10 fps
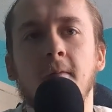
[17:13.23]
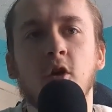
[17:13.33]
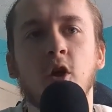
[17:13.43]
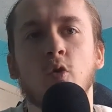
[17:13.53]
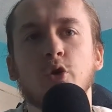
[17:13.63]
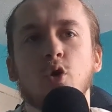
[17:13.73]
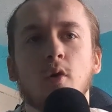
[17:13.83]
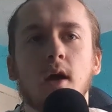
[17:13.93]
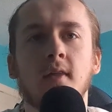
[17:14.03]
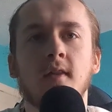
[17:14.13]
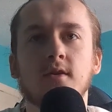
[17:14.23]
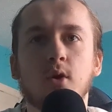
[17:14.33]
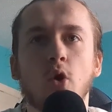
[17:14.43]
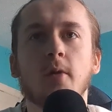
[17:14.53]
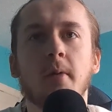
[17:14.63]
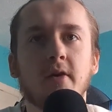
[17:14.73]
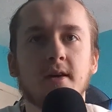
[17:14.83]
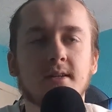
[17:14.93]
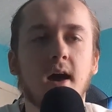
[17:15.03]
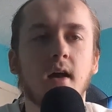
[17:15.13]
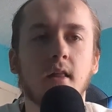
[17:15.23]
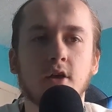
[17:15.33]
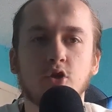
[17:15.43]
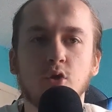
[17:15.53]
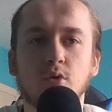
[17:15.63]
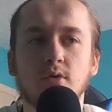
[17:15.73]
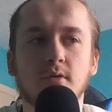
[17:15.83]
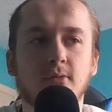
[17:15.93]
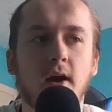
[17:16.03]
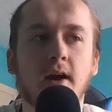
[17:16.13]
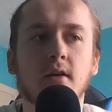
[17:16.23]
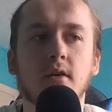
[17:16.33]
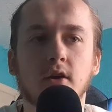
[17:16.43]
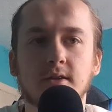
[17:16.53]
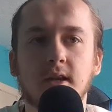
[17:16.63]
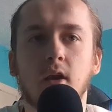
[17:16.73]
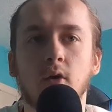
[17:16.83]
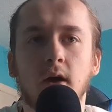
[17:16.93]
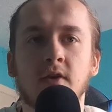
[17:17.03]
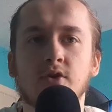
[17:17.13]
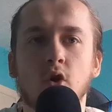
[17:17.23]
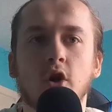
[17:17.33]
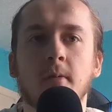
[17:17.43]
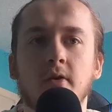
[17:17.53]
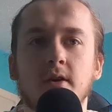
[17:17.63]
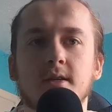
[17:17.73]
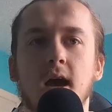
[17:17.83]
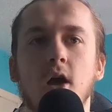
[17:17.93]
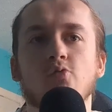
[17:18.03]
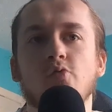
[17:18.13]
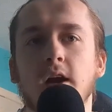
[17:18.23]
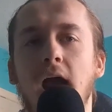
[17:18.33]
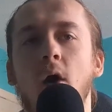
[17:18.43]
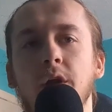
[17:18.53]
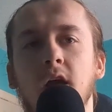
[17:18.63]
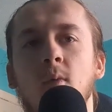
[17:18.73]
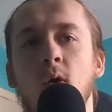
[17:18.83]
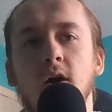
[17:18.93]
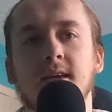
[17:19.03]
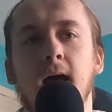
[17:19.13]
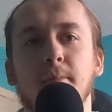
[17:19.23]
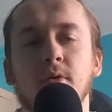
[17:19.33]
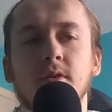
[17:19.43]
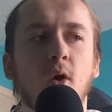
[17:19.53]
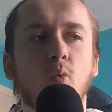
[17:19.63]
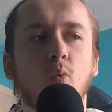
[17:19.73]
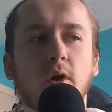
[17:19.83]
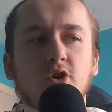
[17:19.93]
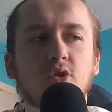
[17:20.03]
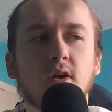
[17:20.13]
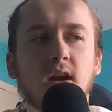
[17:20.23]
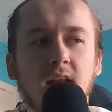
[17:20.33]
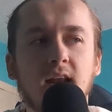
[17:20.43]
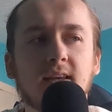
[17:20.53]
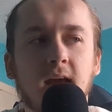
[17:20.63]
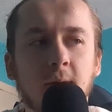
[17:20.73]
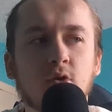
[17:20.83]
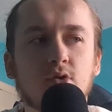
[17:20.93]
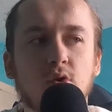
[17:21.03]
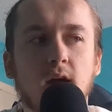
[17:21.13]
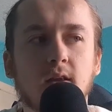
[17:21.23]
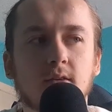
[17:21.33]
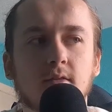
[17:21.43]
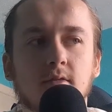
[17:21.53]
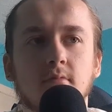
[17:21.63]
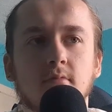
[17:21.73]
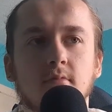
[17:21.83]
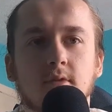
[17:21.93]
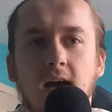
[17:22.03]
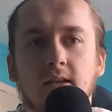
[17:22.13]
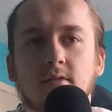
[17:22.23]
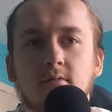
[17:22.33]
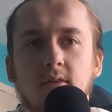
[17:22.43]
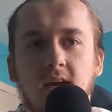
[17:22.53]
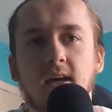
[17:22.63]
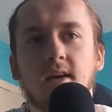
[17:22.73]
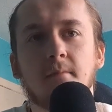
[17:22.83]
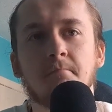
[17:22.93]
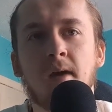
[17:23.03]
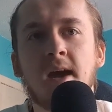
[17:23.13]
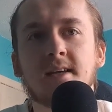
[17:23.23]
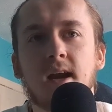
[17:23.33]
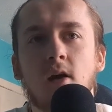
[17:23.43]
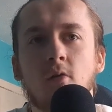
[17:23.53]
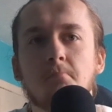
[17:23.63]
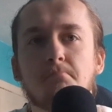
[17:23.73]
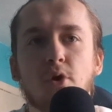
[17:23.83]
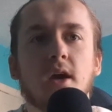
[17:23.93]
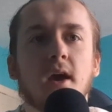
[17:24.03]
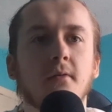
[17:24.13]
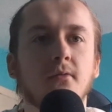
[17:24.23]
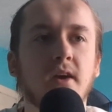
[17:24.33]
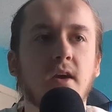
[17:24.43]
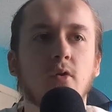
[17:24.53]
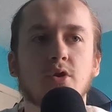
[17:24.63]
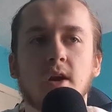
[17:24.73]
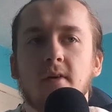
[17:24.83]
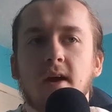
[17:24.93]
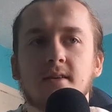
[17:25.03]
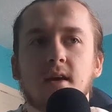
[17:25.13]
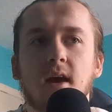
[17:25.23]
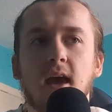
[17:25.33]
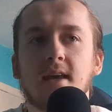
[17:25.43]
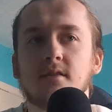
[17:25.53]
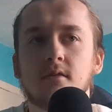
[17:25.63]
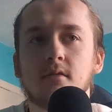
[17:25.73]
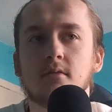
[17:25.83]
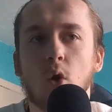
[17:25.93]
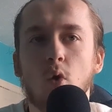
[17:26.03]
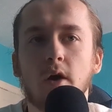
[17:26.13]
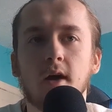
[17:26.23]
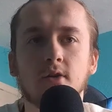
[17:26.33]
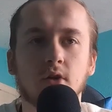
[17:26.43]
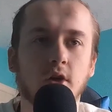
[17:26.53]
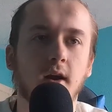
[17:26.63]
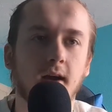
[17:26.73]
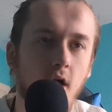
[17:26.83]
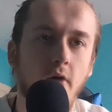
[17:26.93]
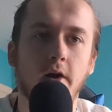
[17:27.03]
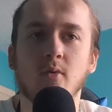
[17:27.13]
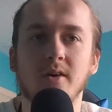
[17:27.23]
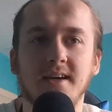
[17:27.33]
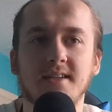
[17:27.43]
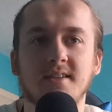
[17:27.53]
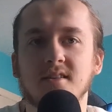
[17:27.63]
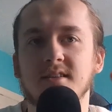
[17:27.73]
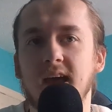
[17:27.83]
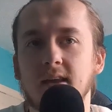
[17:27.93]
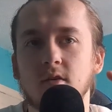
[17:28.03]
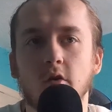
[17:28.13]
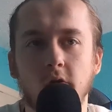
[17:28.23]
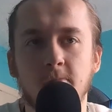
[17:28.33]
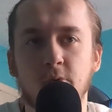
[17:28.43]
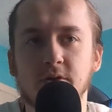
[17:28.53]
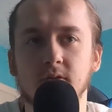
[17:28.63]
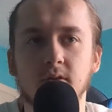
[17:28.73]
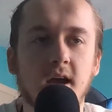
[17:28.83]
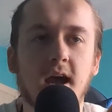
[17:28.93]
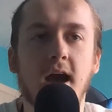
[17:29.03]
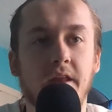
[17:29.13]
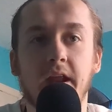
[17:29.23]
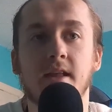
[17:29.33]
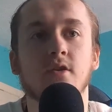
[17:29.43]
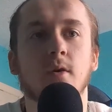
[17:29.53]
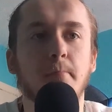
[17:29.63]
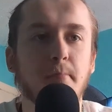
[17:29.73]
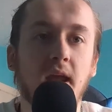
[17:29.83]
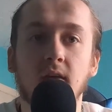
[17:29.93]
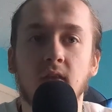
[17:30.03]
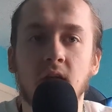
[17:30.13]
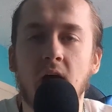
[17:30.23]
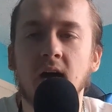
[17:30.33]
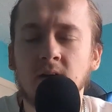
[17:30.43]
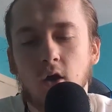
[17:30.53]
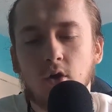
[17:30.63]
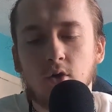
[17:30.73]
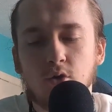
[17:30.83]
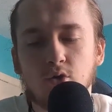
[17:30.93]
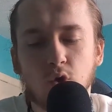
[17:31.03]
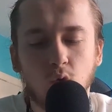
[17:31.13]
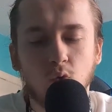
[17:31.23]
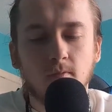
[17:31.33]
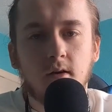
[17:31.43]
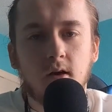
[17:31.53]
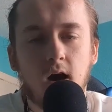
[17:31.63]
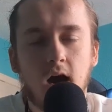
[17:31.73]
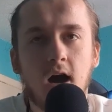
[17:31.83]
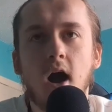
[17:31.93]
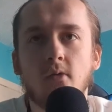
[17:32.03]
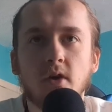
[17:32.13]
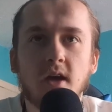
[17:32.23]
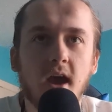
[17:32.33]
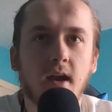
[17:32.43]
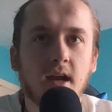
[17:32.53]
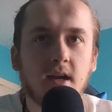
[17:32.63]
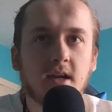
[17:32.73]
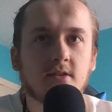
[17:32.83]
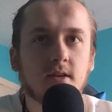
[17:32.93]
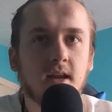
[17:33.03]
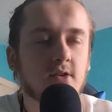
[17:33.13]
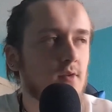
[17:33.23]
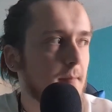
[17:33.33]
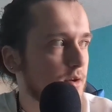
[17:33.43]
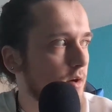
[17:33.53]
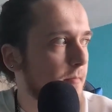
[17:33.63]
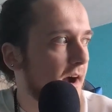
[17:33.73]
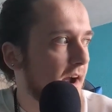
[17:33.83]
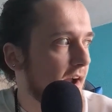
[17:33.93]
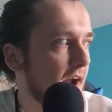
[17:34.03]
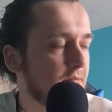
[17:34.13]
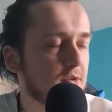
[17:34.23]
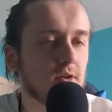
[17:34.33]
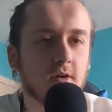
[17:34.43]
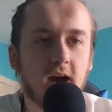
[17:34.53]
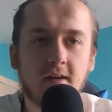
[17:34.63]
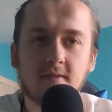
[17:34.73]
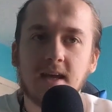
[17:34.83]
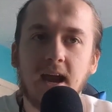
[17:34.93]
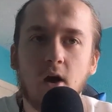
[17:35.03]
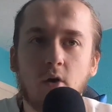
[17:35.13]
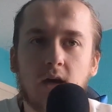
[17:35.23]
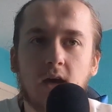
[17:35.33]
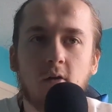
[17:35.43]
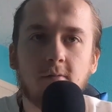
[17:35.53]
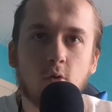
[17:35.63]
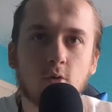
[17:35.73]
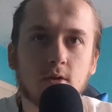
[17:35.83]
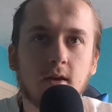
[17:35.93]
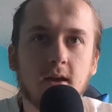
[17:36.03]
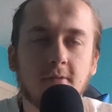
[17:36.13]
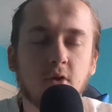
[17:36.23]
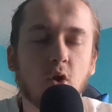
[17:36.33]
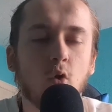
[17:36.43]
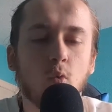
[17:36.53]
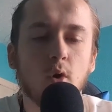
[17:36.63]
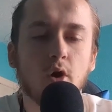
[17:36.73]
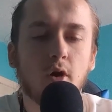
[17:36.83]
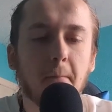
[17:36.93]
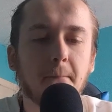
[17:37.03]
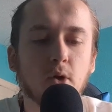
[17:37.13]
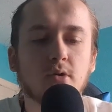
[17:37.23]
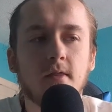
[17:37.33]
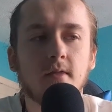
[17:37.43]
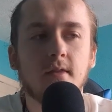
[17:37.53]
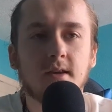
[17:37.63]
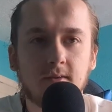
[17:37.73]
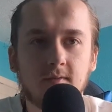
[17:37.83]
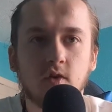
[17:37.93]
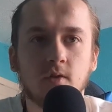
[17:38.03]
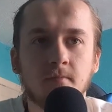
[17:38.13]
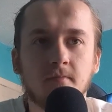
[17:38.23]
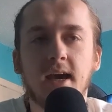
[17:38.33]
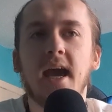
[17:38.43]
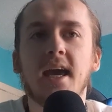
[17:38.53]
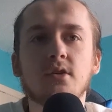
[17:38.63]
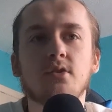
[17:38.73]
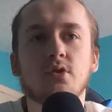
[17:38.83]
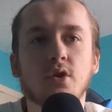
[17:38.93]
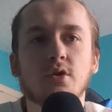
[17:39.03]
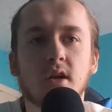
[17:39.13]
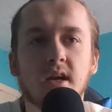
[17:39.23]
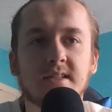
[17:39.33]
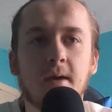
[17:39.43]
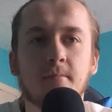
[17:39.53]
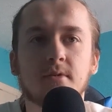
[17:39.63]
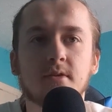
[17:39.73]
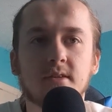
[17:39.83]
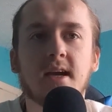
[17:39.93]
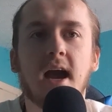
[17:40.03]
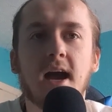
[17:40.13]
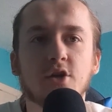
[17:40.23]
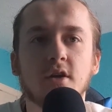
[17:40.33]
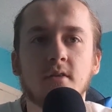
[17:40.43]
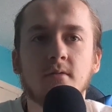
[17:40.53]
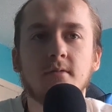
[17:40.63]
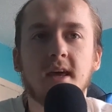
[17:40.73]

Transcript: You know, shooting in this documentary style, it shoots Frank Costello in this documentary style, recounting what has happened, which clearly demonstrates that he makes it out, but yet Vito Genovese isn't talking. So you're like, all right, well, he's either dead or in prison, and then it ends up being the latter. So let's wrap this up. I have to get out here. Unfortunately, I have to go to work. But this film is just an attempt to cash in.